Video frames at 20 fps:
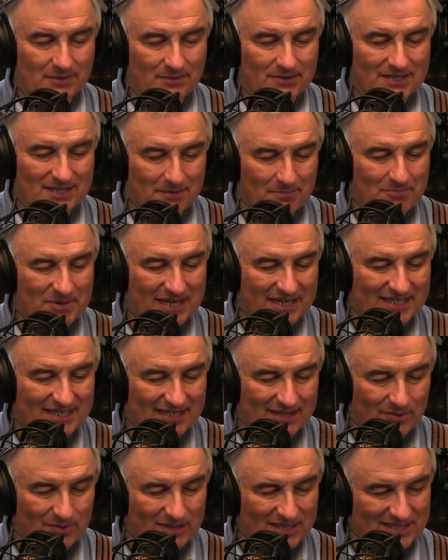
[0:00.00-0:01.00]
It was a big
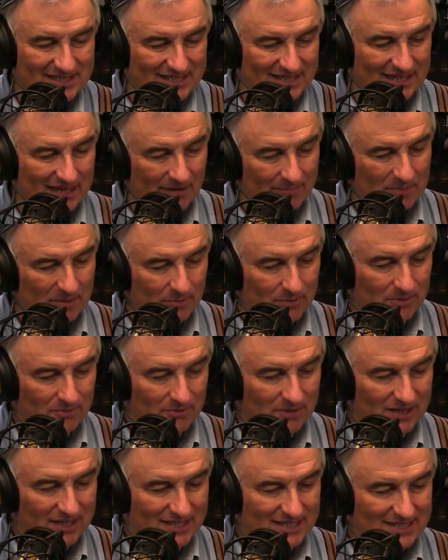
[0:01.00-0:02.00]
deal, wasn't it? People were
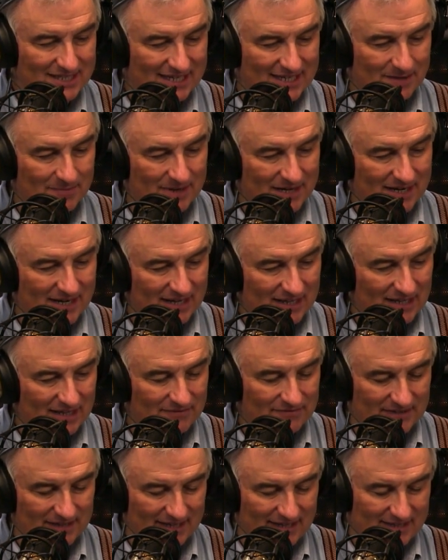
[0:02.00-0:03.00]
really excited about it. I
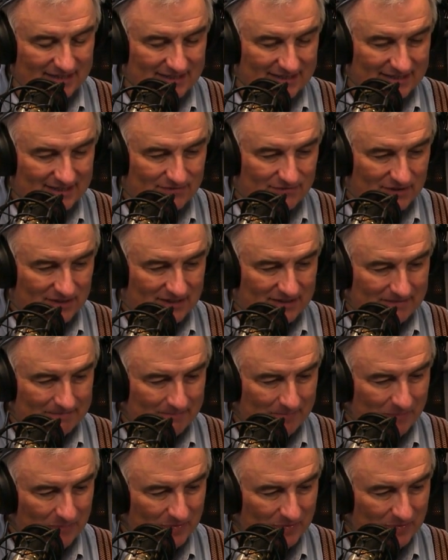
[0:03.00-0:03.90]
love that. That's fun.